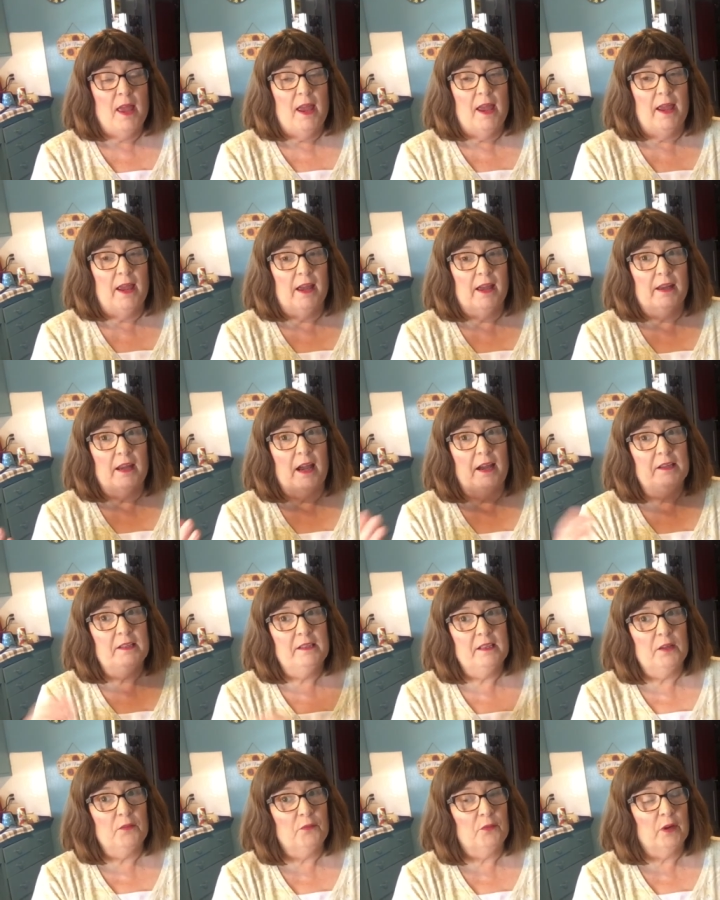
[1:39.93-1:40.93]
and I
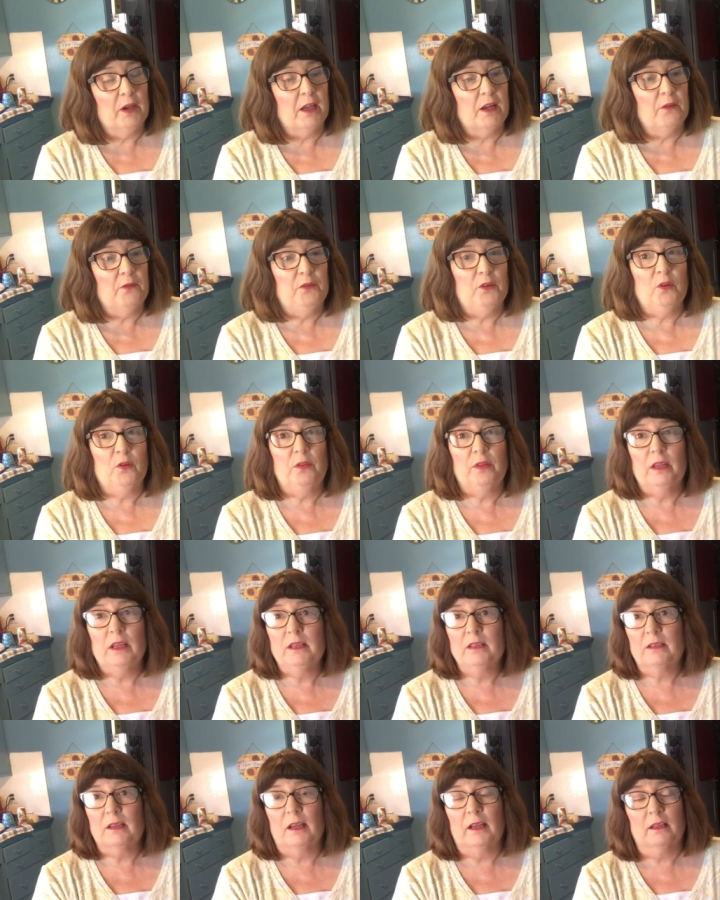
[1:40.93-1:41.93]
did forget a few
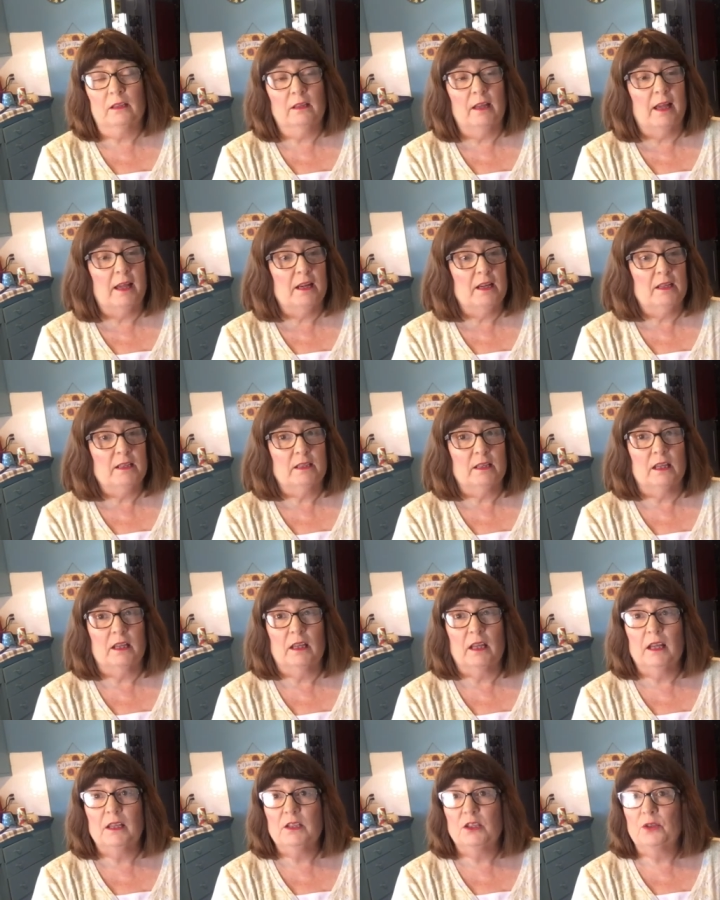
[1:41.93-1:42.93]
things like lettuce and
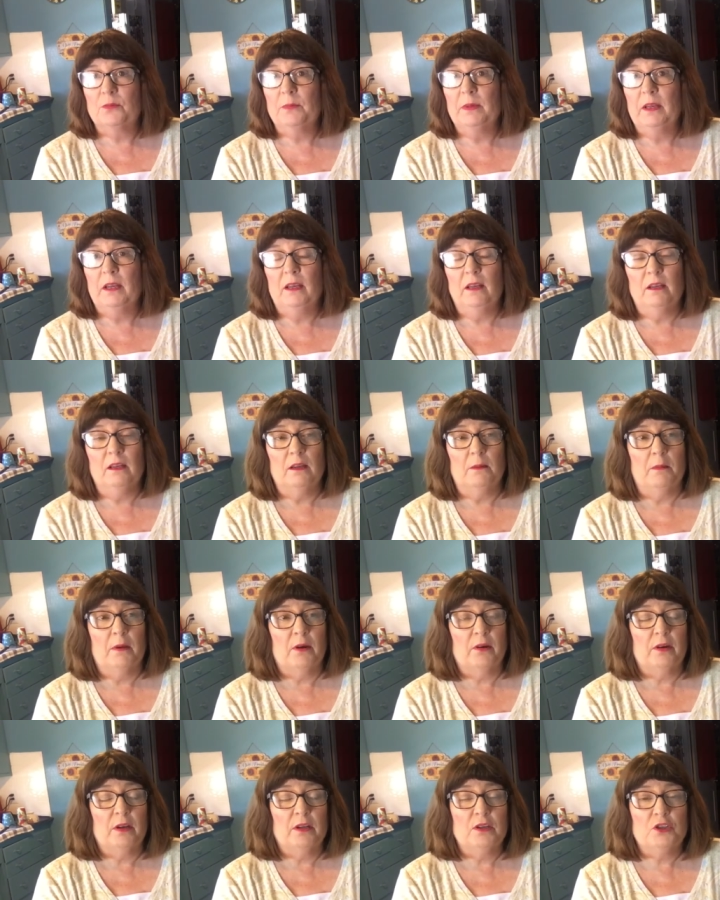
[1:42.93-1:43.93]
lunch meat and
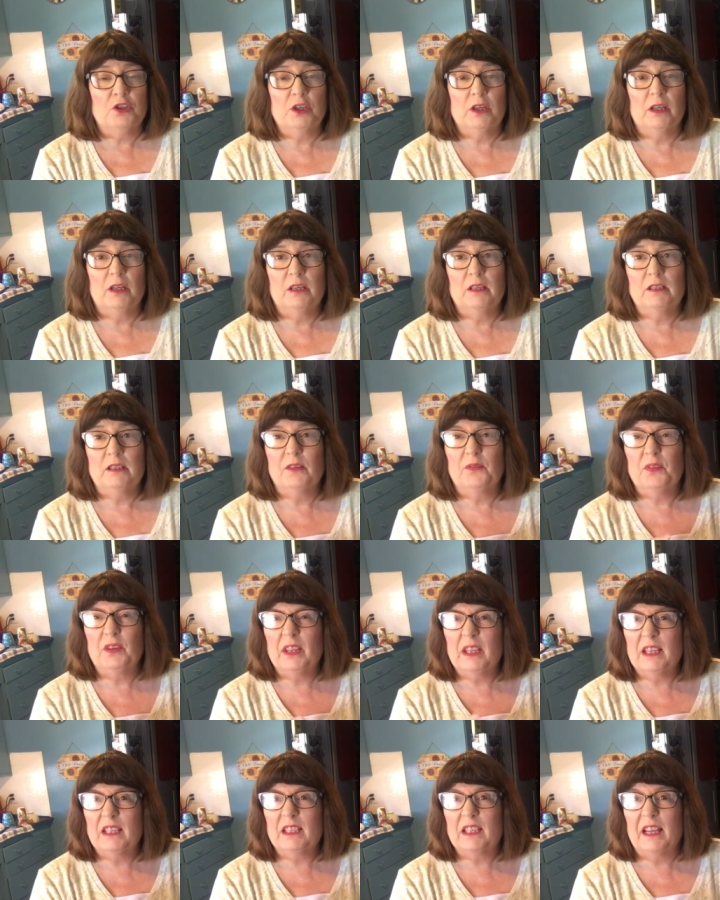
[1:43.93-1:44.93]
American cheese, different
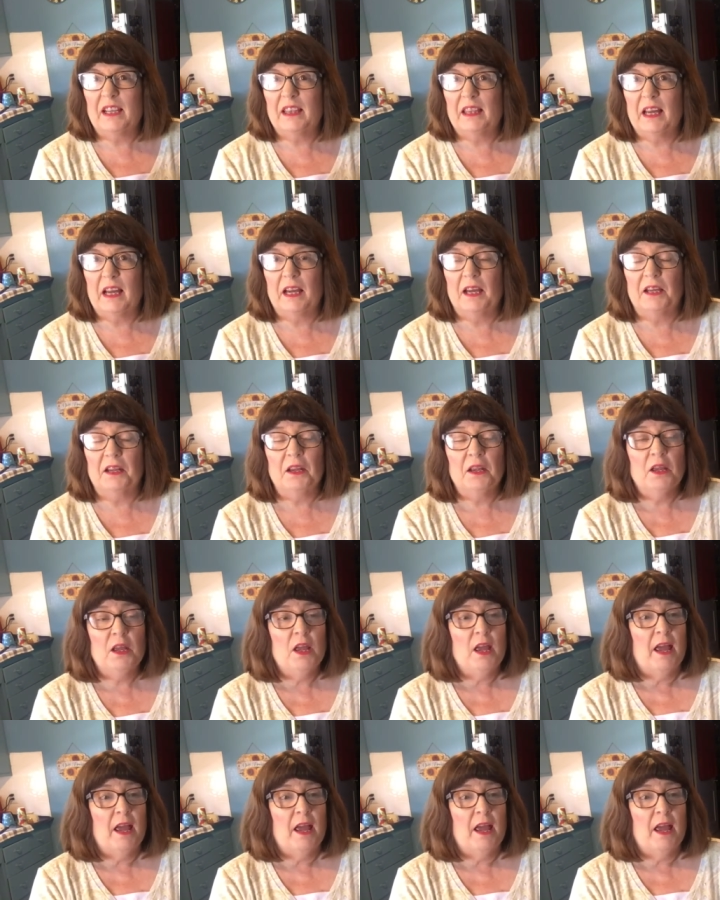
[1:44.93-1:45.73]
things like that.